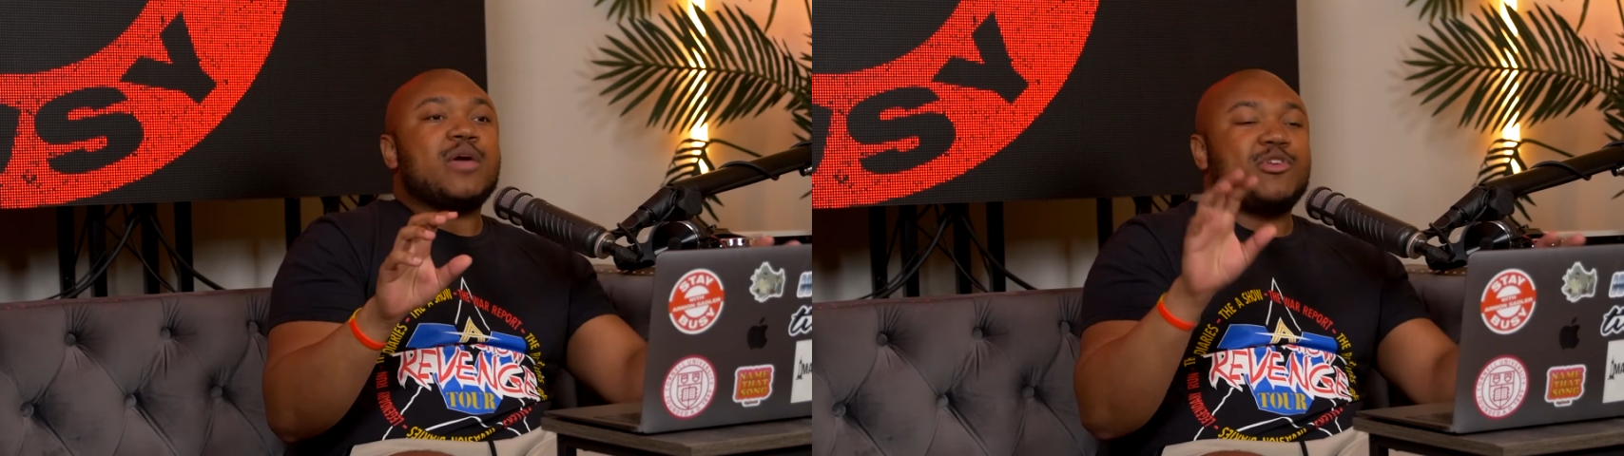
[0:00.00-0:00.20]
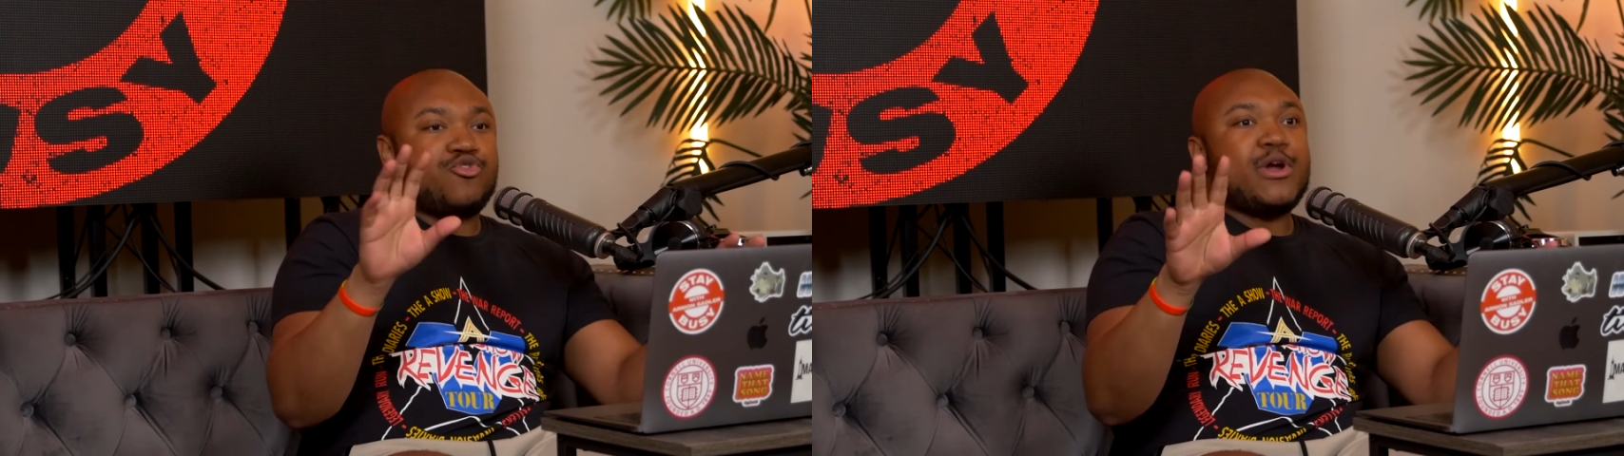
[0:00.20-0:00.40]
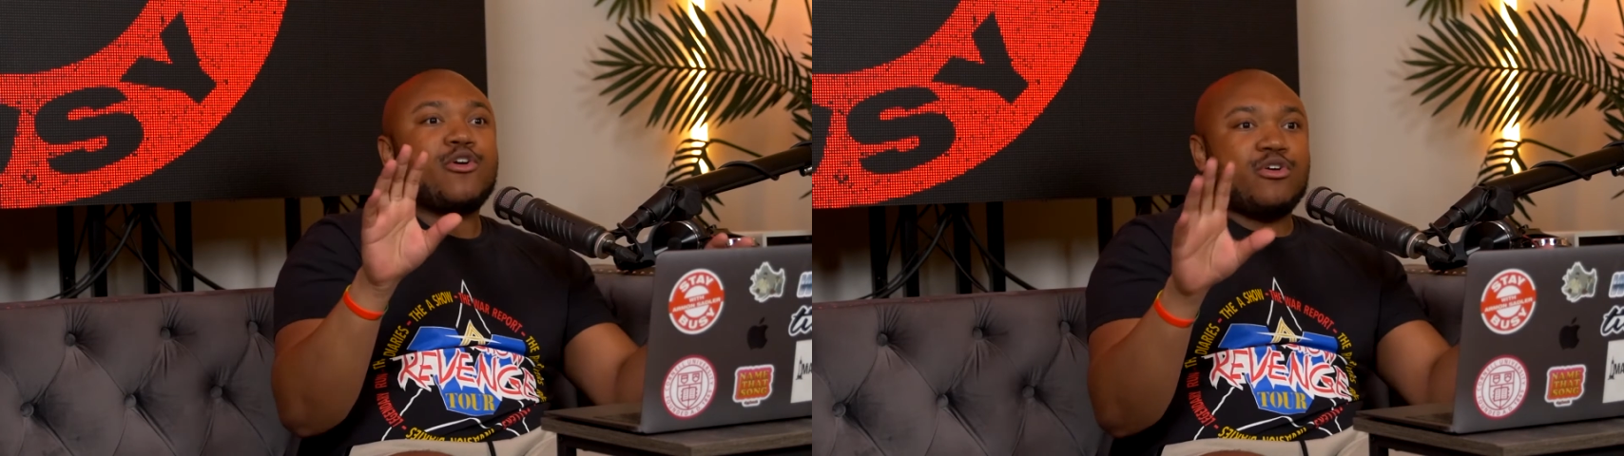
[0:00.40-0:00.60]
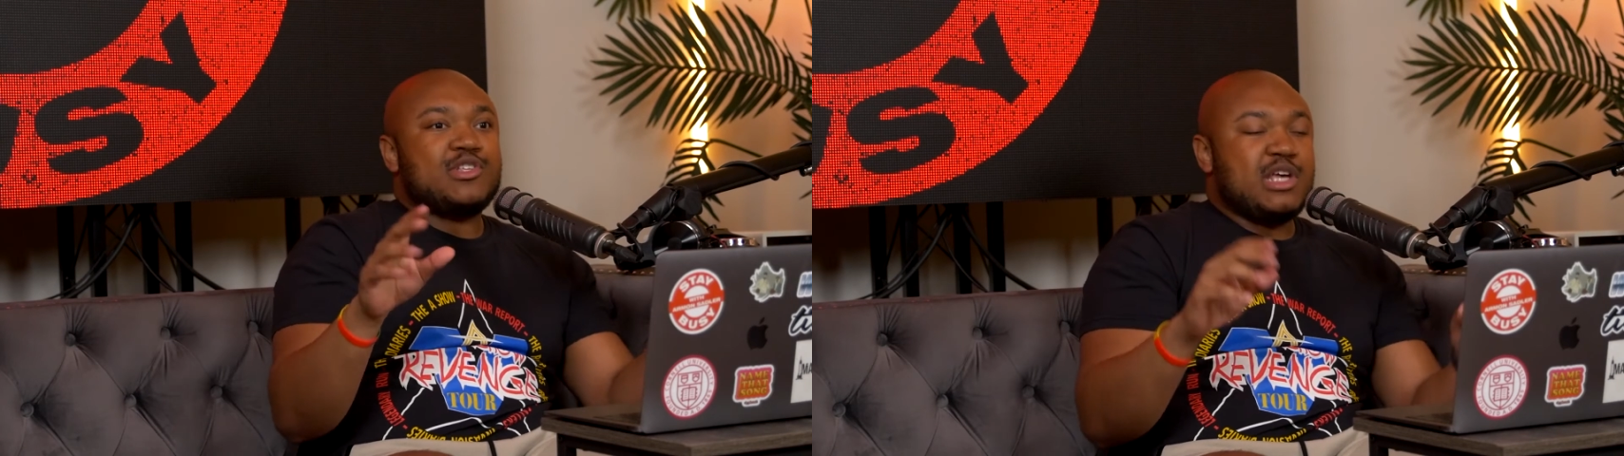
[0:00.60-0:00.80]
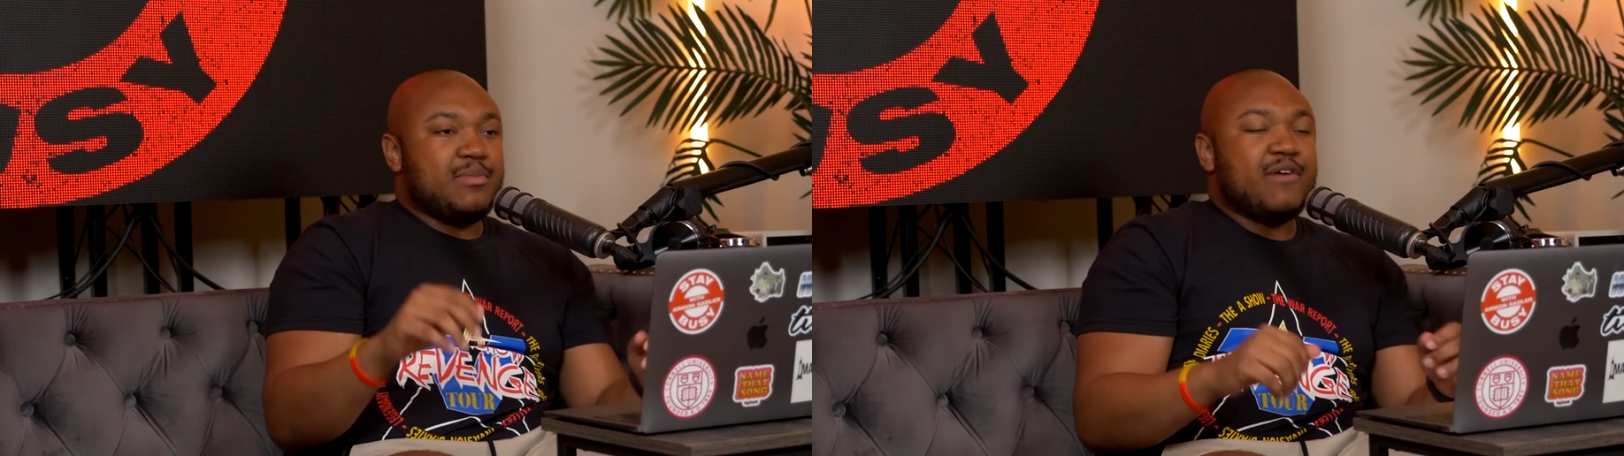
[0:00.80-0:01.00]
him and Drake are on
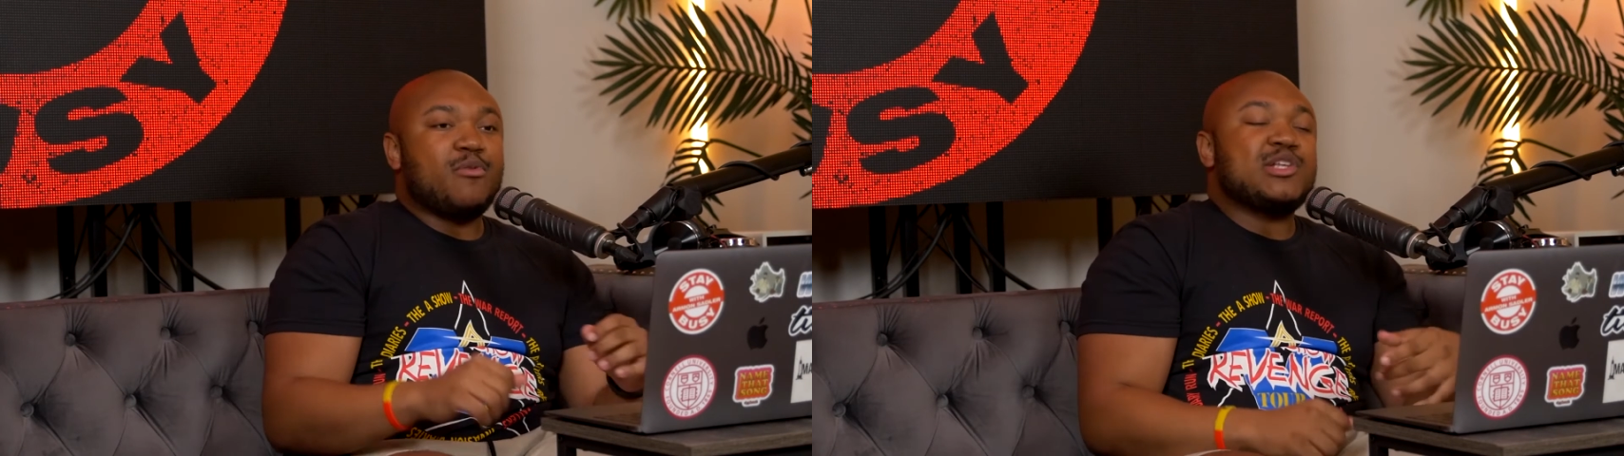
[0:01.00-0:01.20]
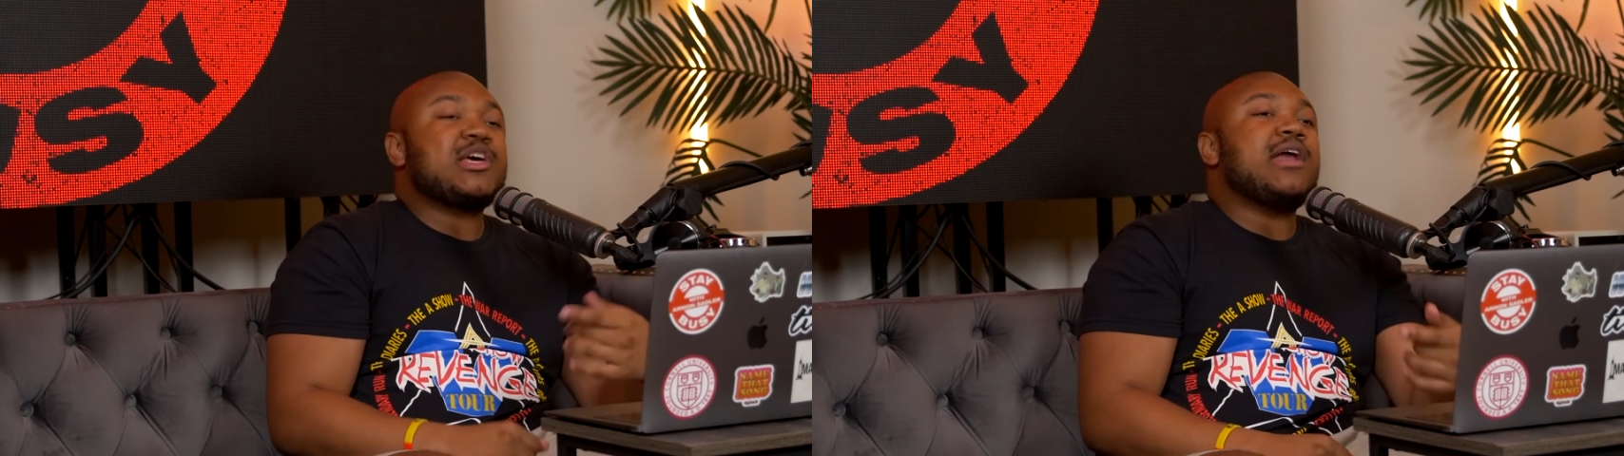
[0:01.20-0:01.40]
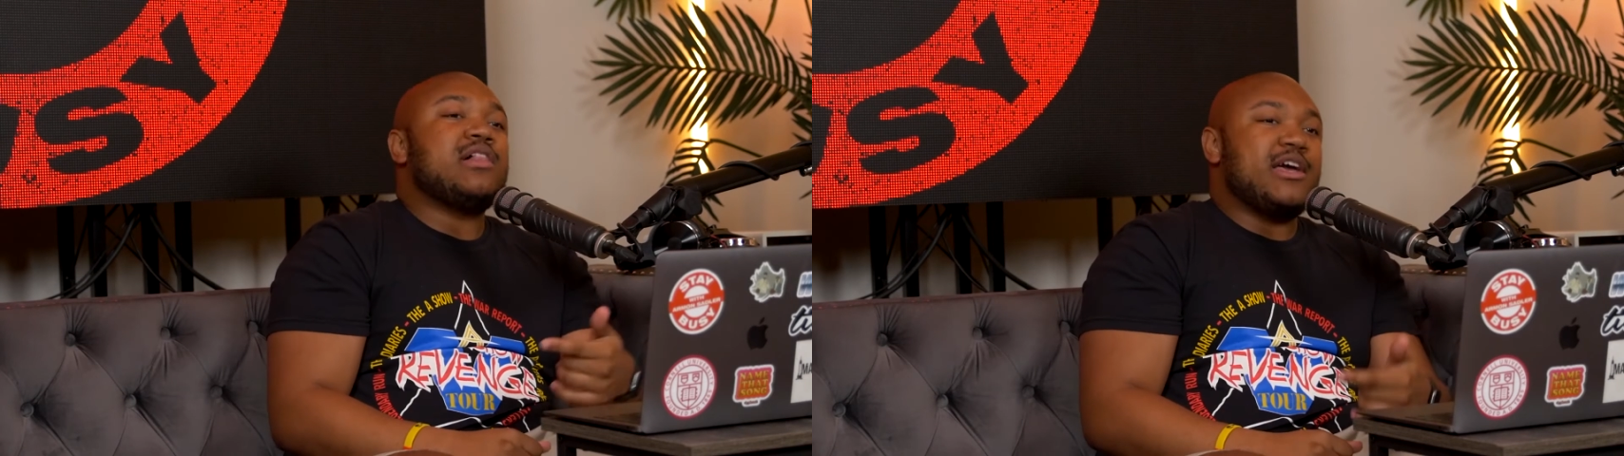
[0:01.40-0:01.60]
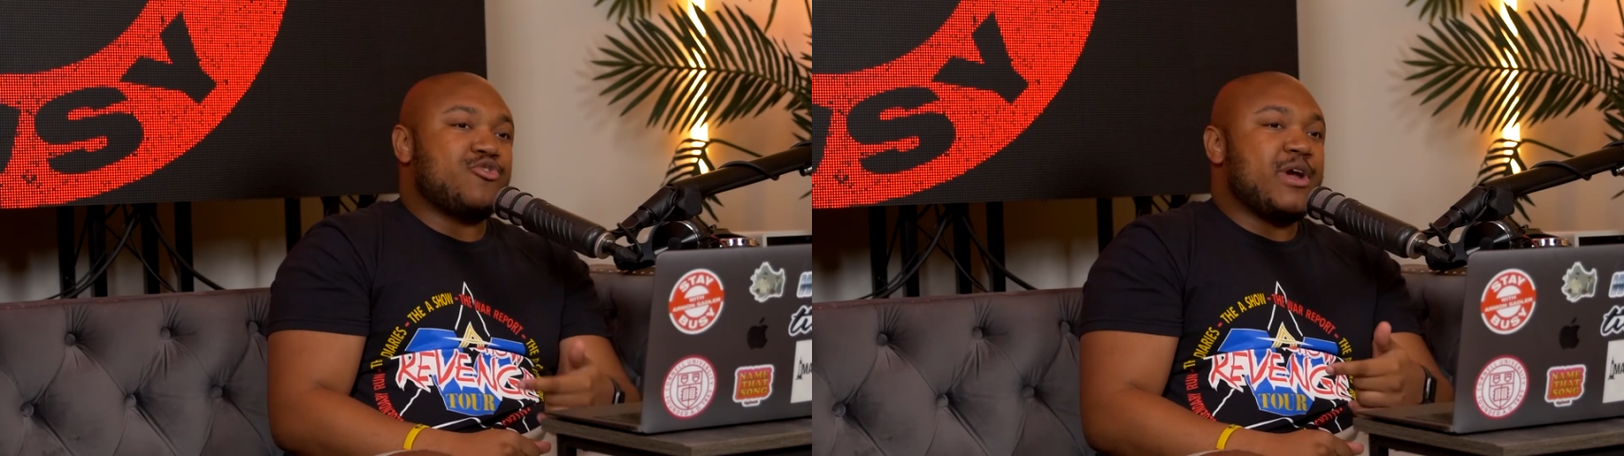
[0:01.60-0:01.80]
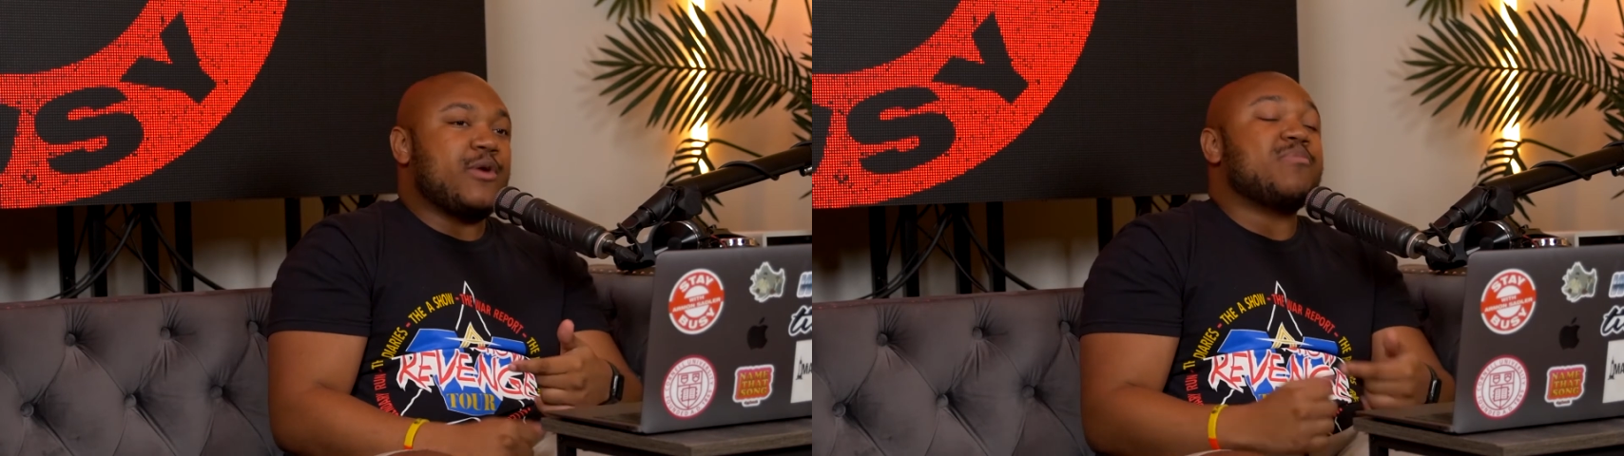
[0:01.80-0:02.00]
the same level, but it's kind of
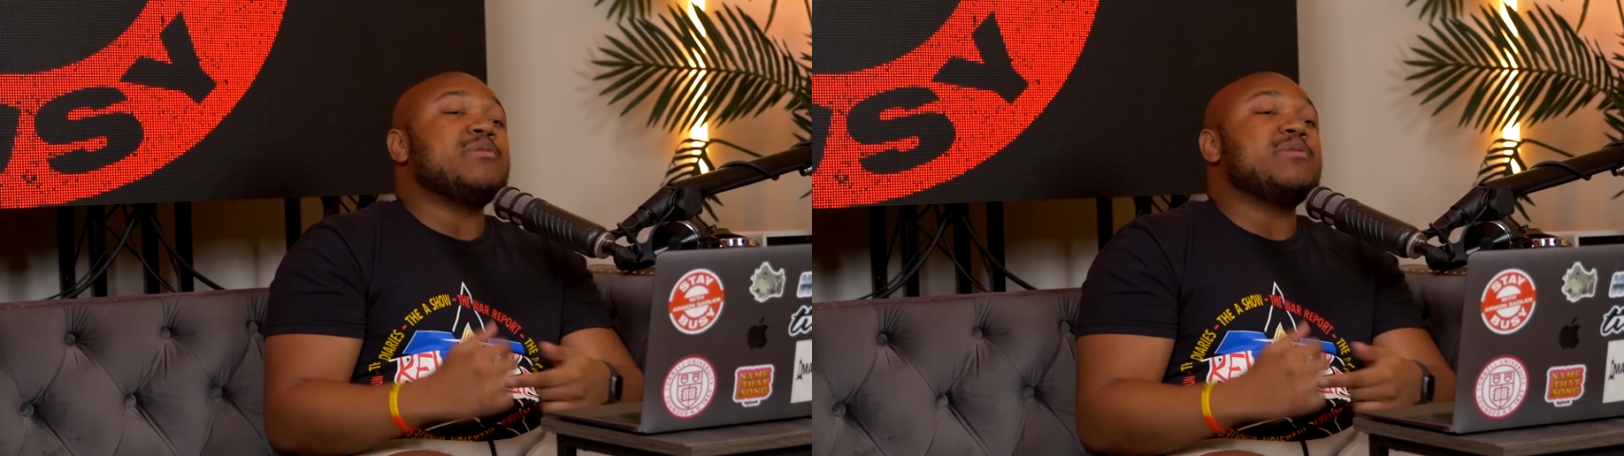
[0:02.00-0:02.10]
like Drake,